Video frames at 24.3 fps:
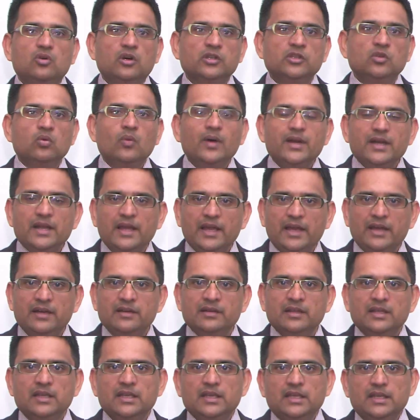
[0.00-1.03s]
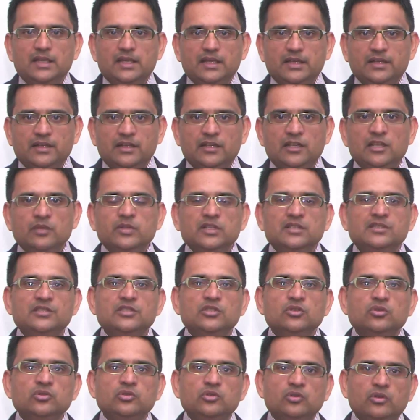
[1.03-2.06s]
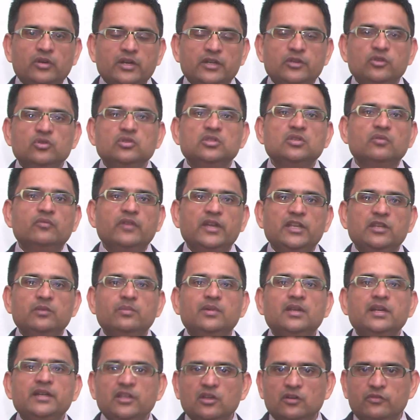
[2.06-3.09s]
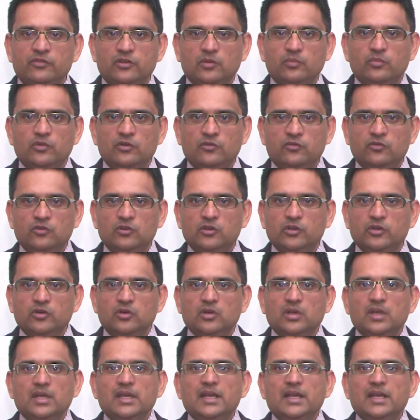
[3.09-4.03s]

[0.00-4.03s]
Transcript: On the one hand, it enables you to reduce the variability of your portfolio,